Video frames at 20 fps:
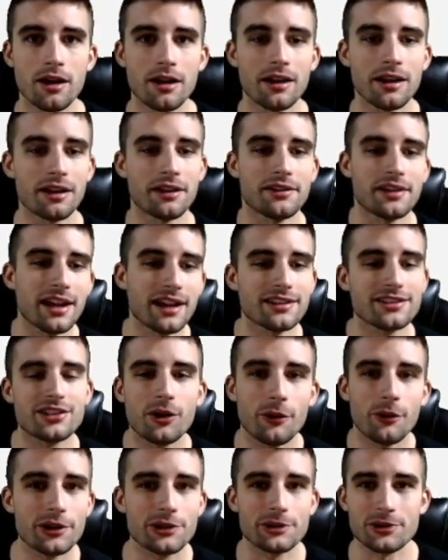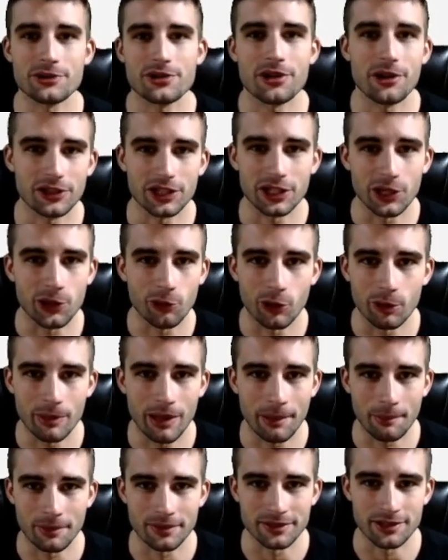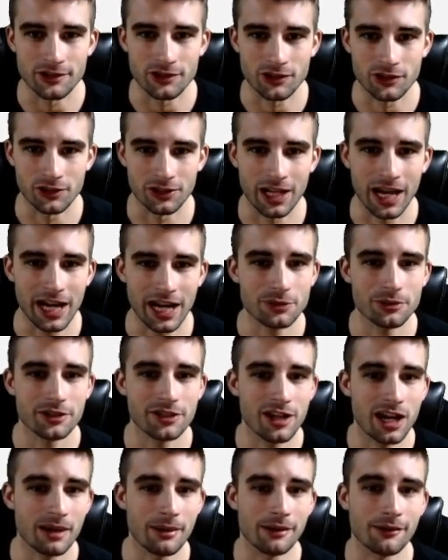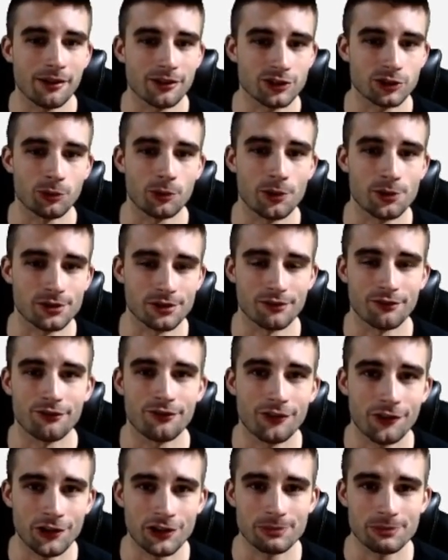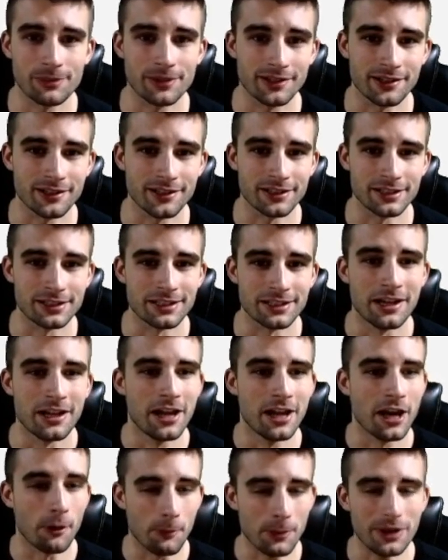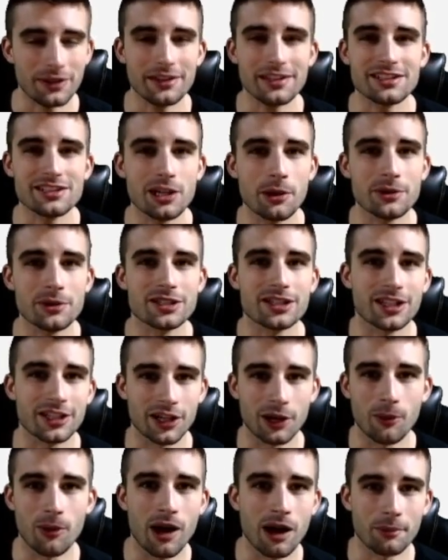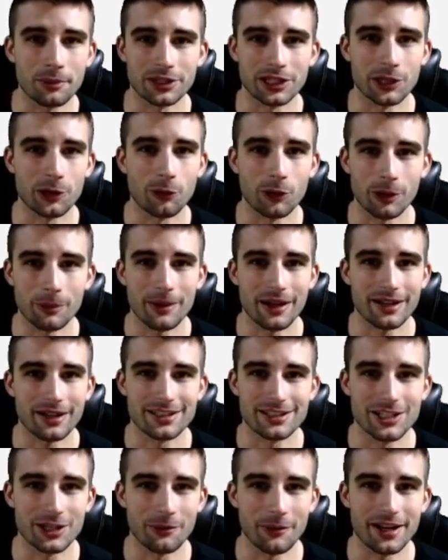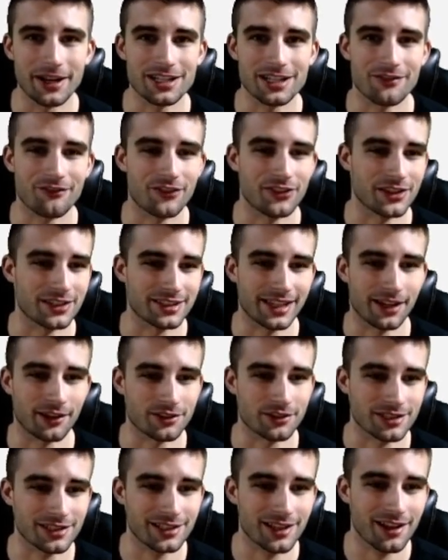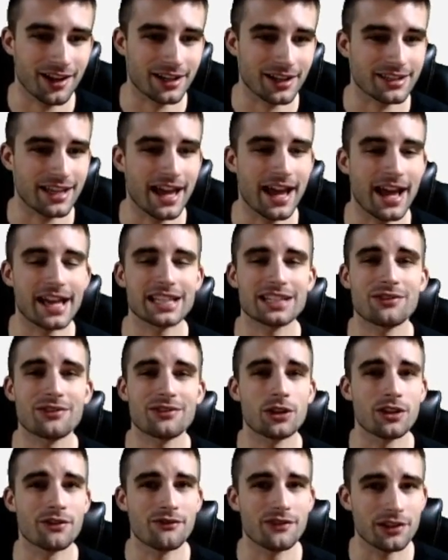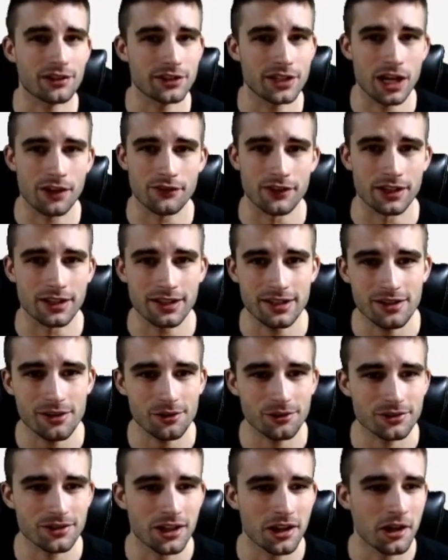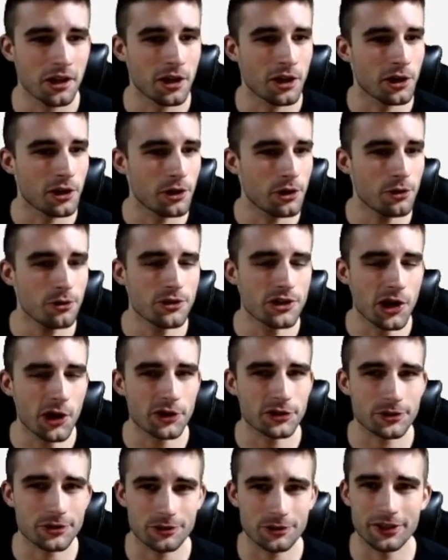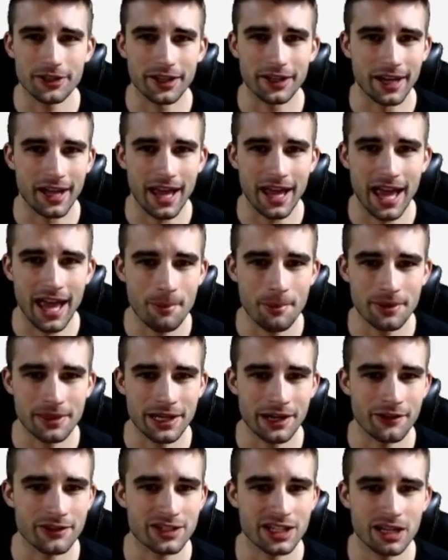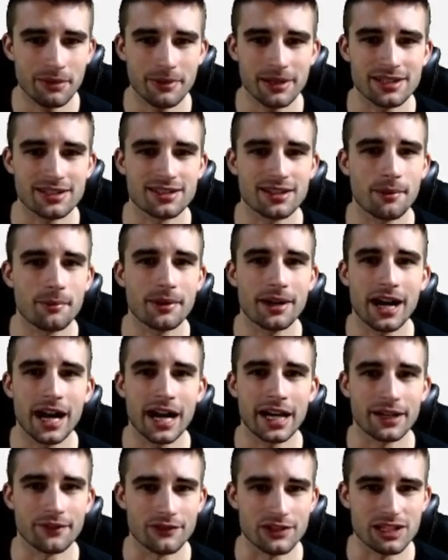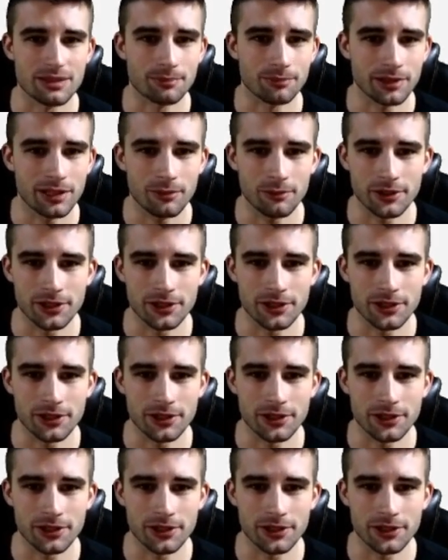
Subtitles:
And as always, we'll start with the quarterback position, and I just want to talk about Russell Wilson first, because we at least know what's going to go on with the quarterback situation for the Seattle Seahawks. As for the Philadelphia Eagles, who knows what's really going to happen there. It's going to be some kind of split.